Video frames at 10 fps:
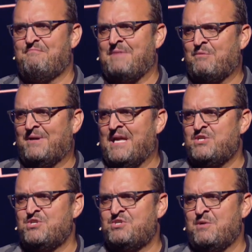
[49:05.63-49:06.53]
my
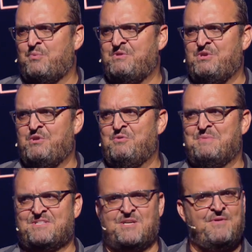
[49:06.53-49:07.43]
relationship with you,
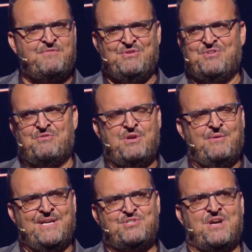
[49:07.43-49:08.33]
but some of you don't
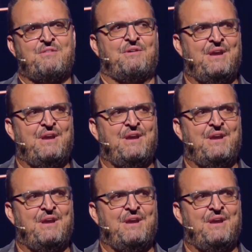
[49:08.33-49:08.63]
know each other,